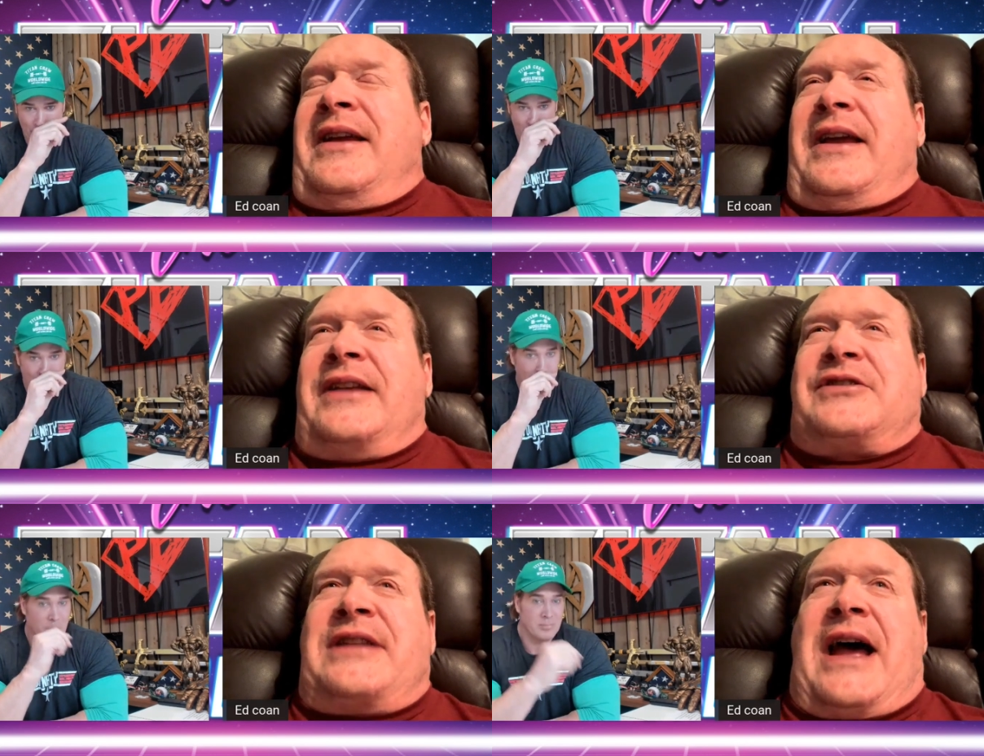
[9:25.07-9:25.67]

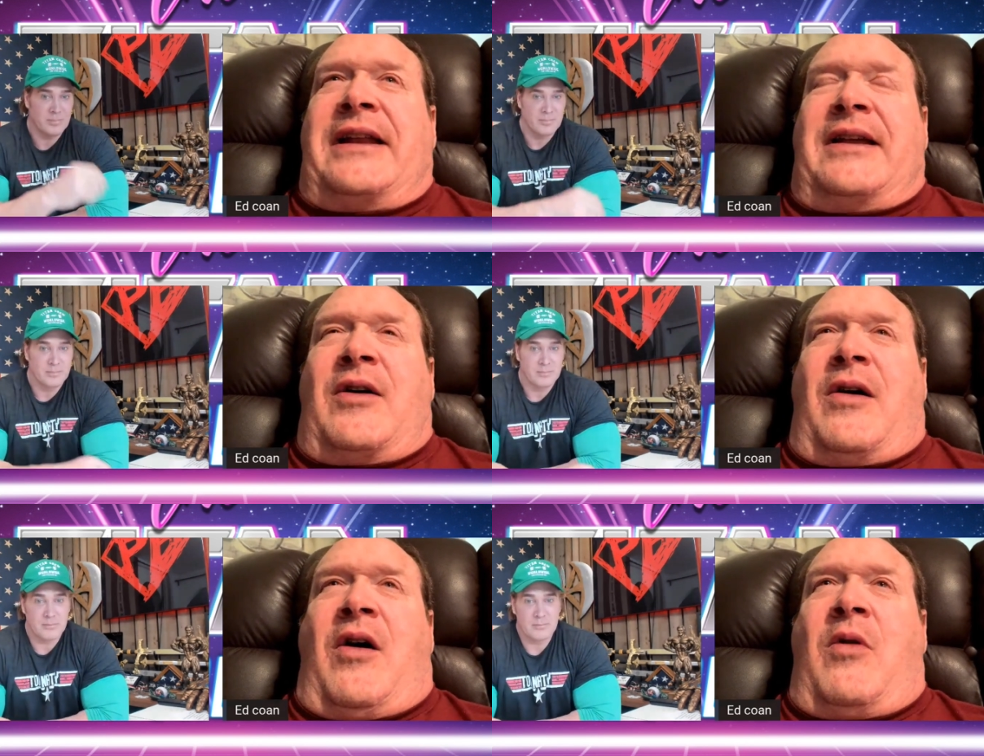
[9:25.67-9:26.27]
Speaker 1: it's not
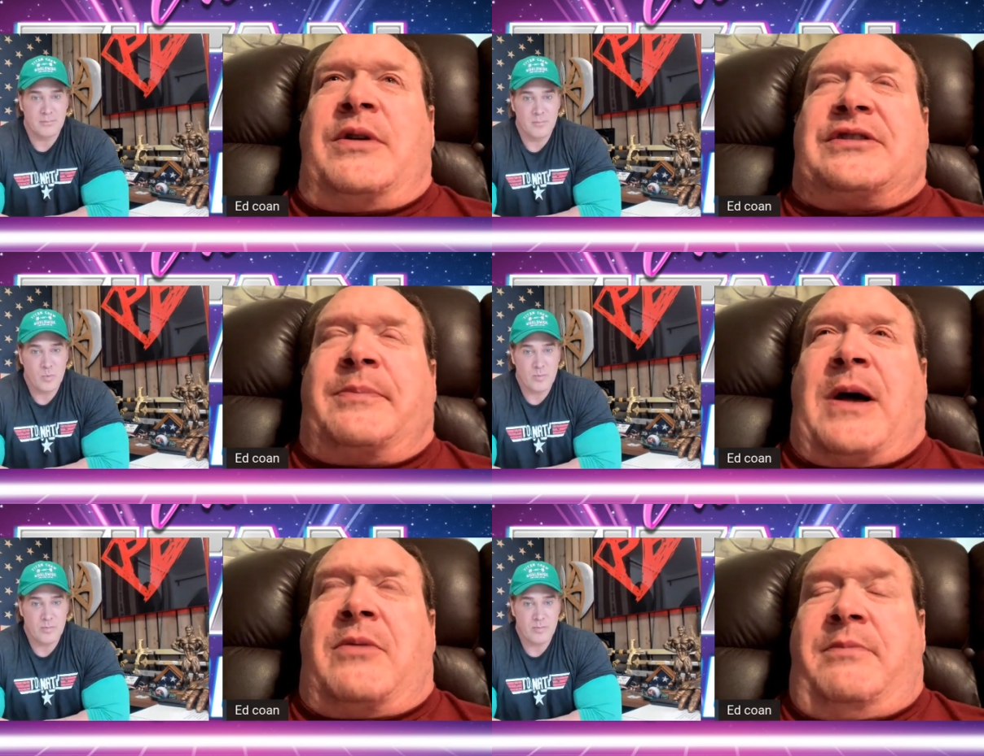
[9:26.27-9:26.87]
always
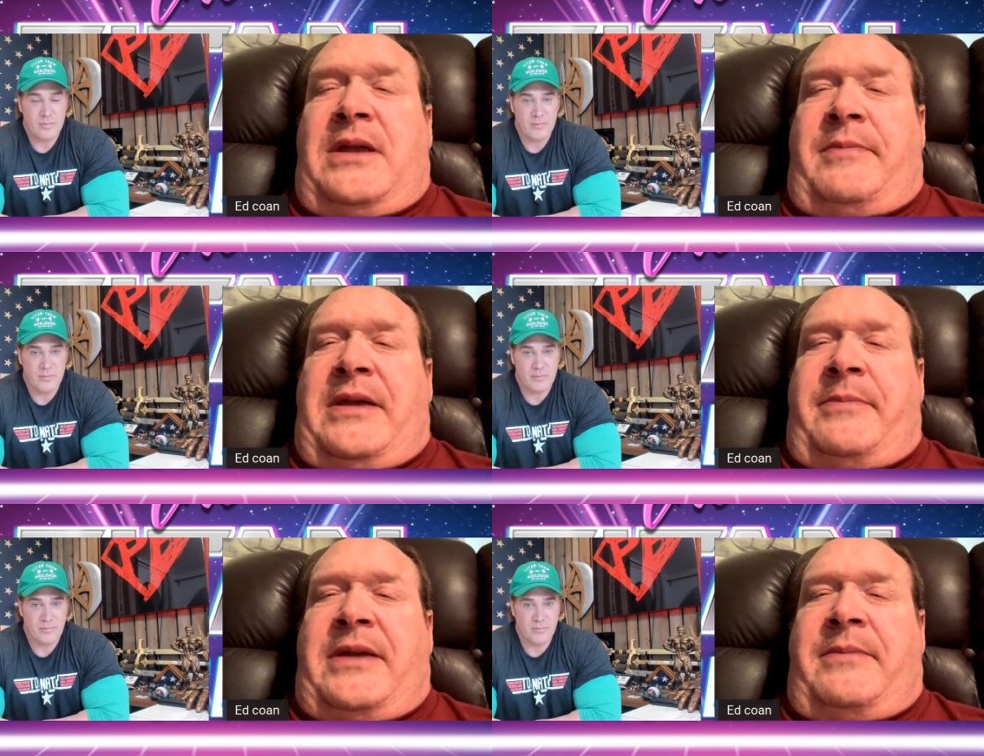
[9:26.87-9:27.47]
about me,
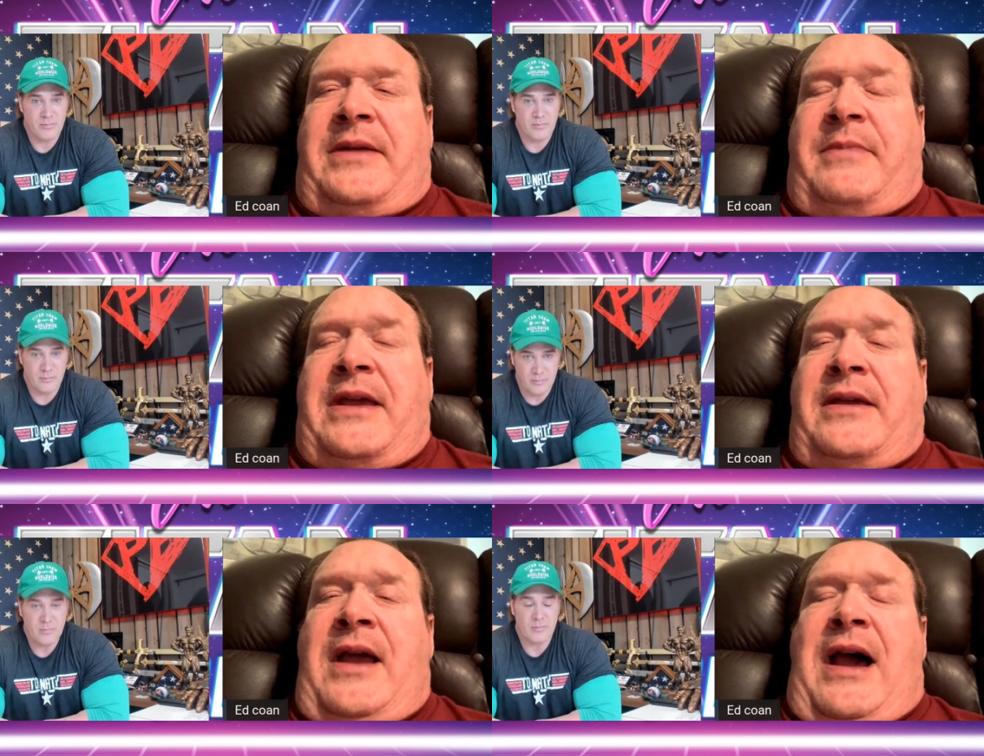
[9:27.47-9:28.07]
me, me, me,
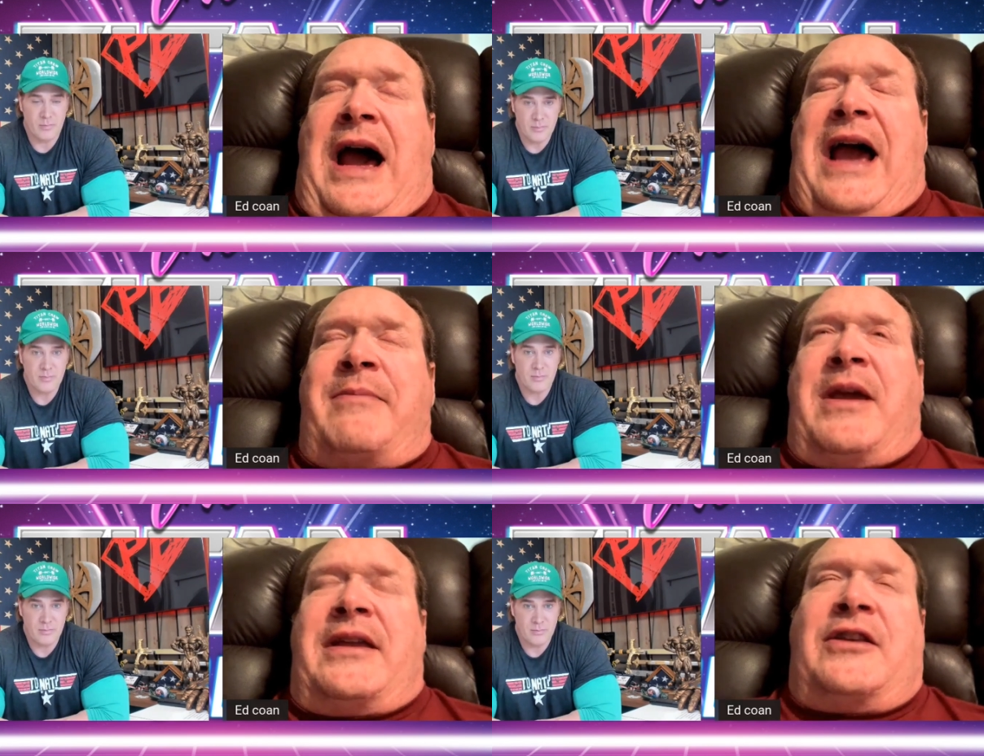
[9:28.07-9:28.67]
me. I
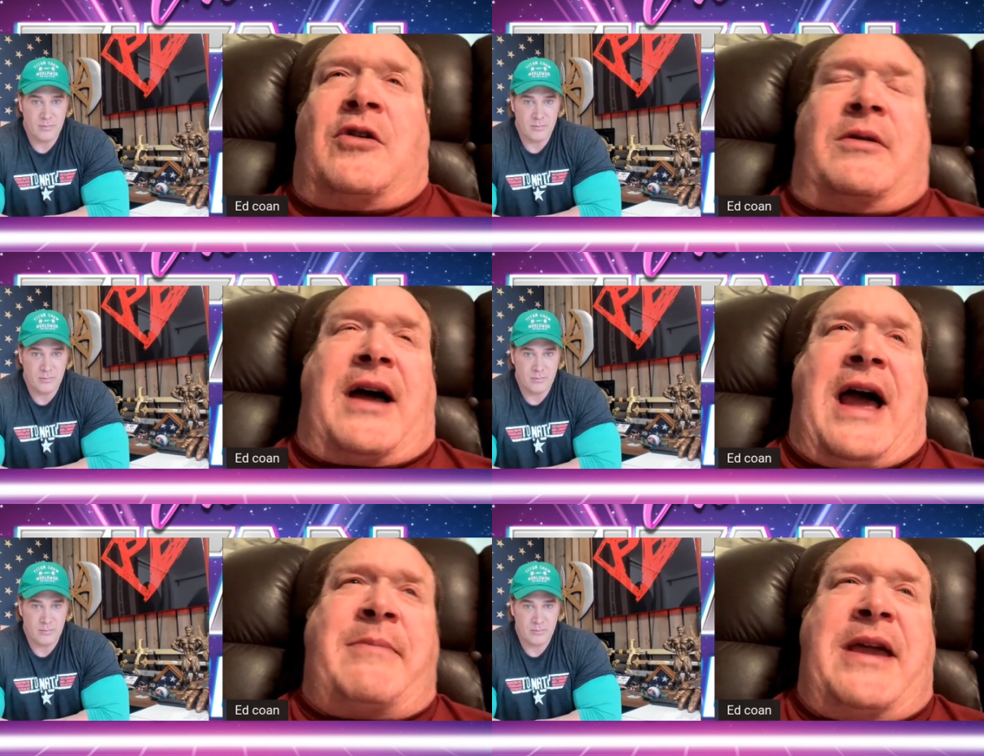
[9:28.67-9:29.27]
may you know
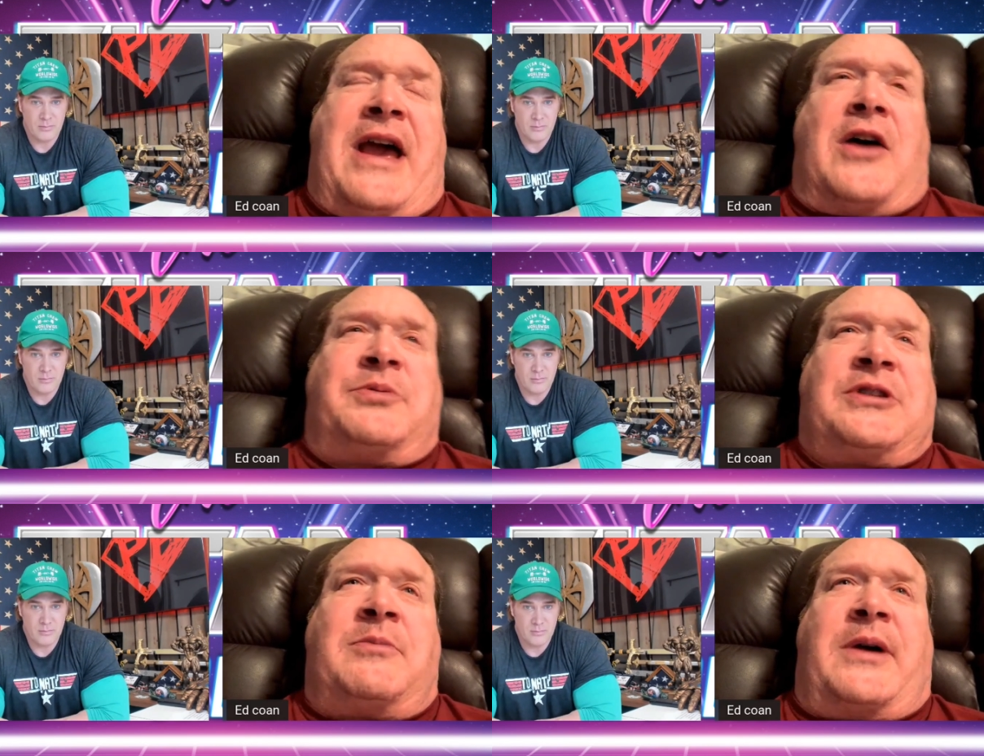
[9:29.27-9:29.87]
I may help
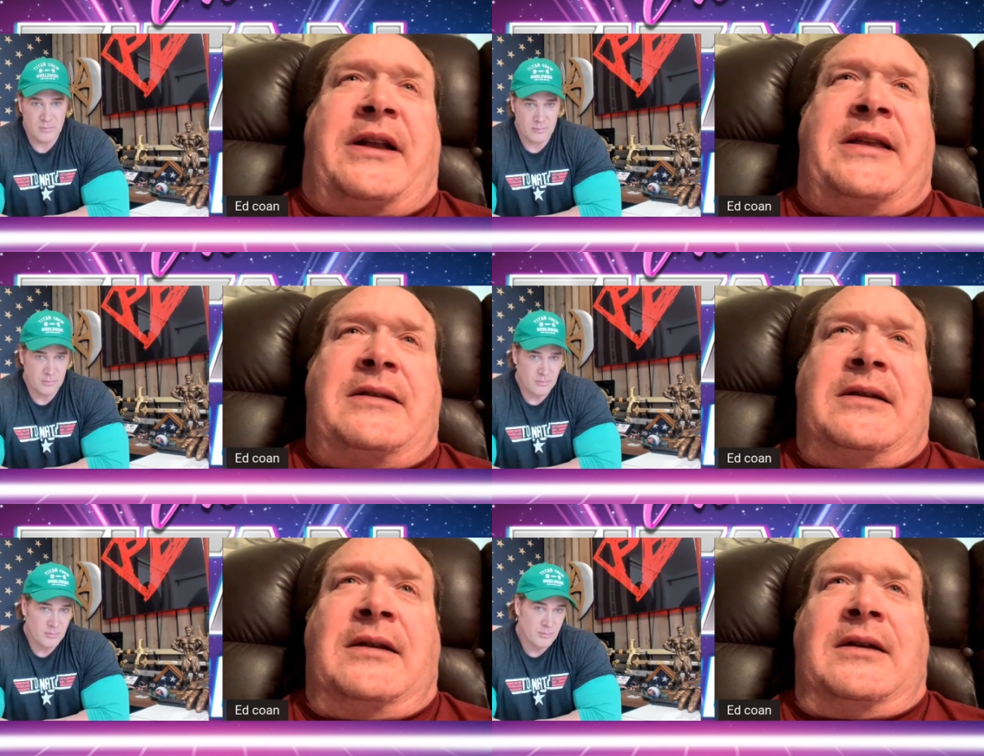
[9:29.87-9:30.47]
somebody,
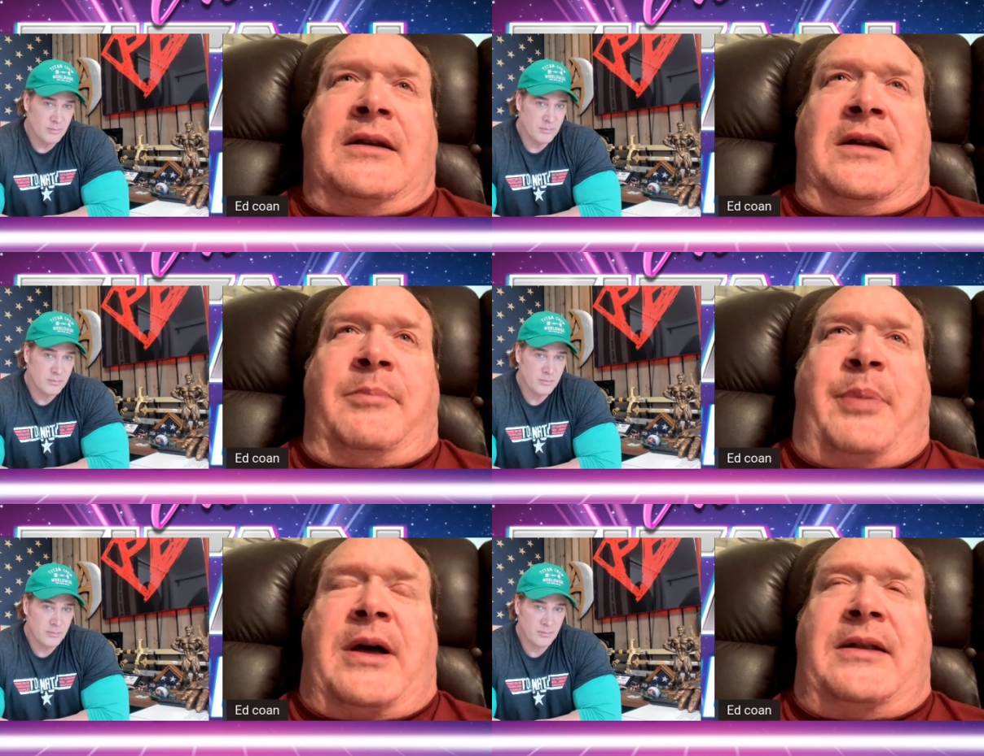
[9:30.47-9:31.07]

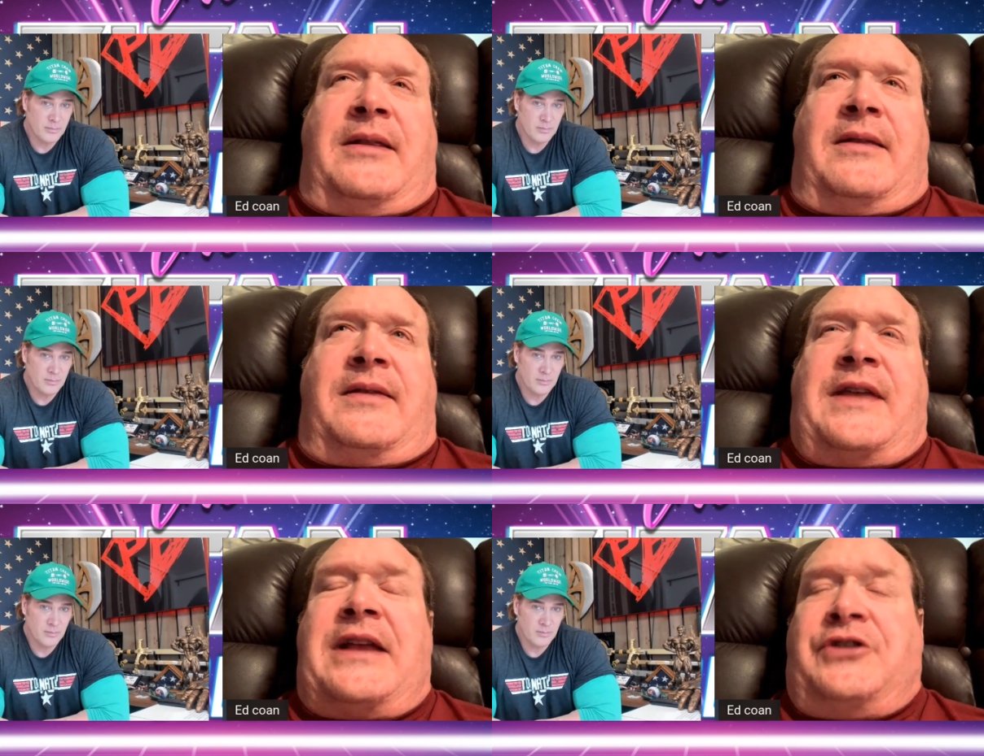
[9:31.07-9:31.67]
but
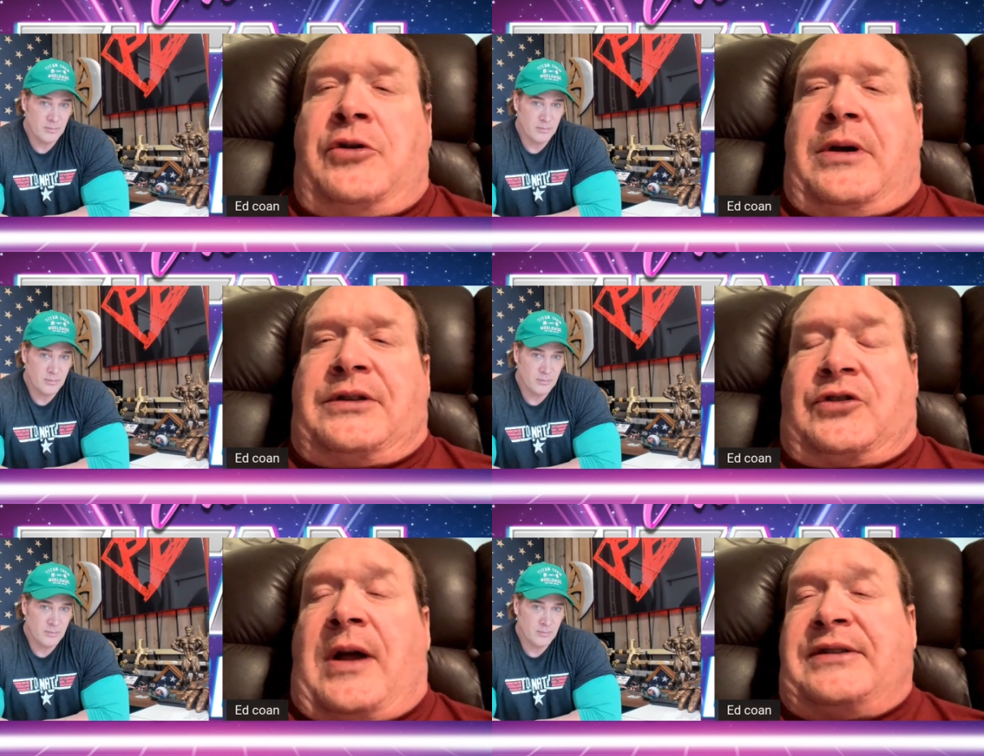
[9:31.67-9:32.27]
they do
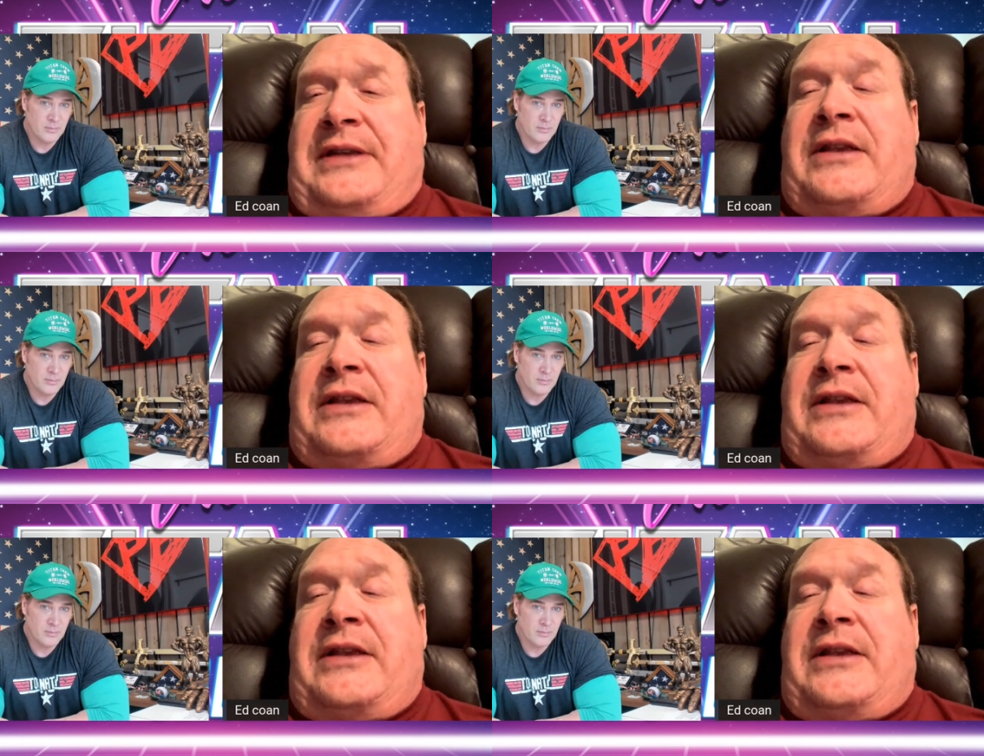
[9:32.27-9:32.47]
it. So I say